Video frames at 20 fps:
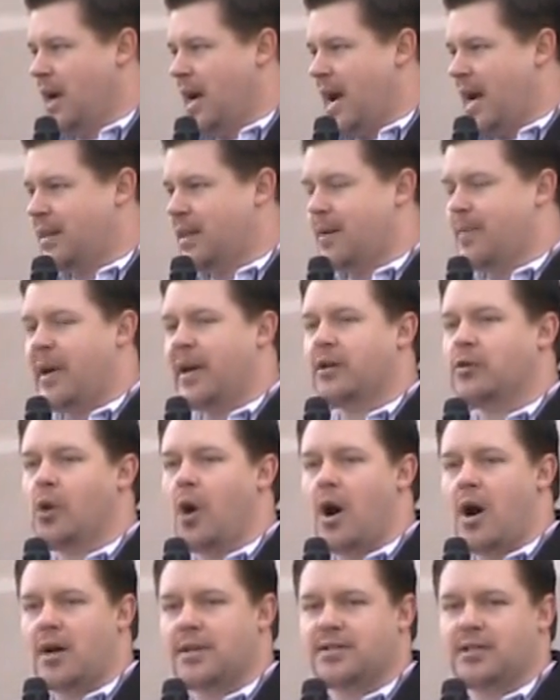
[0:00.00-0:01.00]
And they make
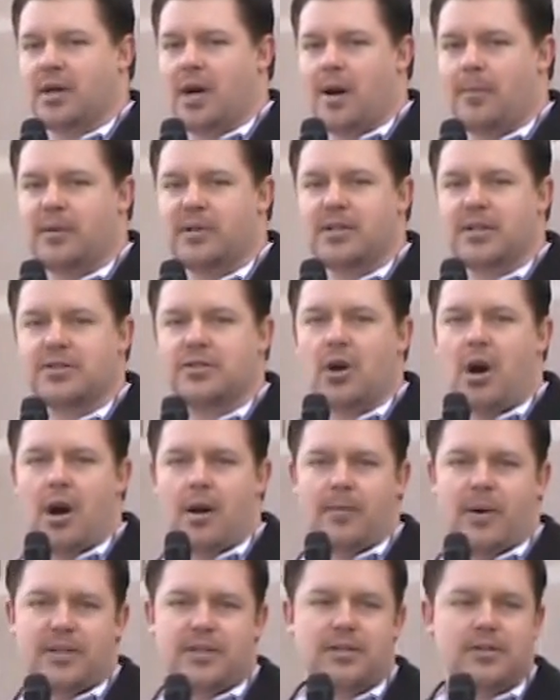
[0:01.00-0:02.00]
laws to come and
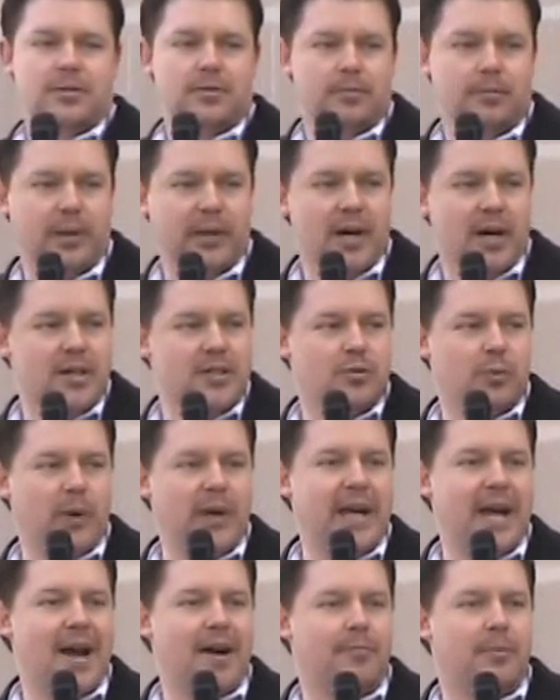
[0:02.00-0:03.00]
disarm us because
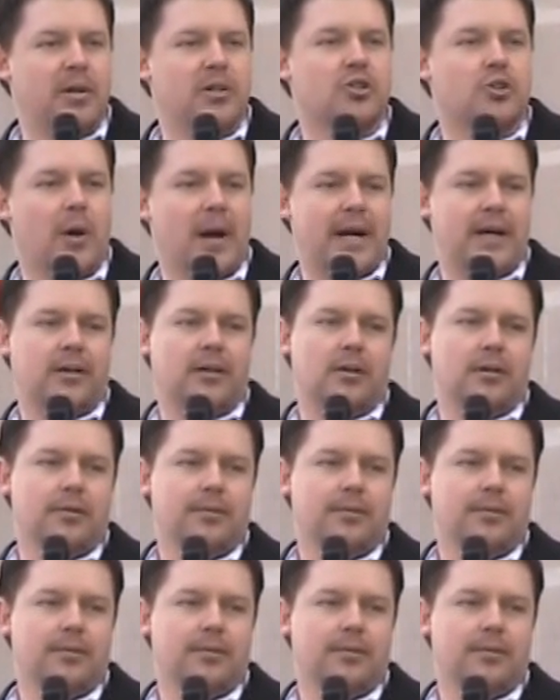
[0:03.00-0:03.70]
we have been trained.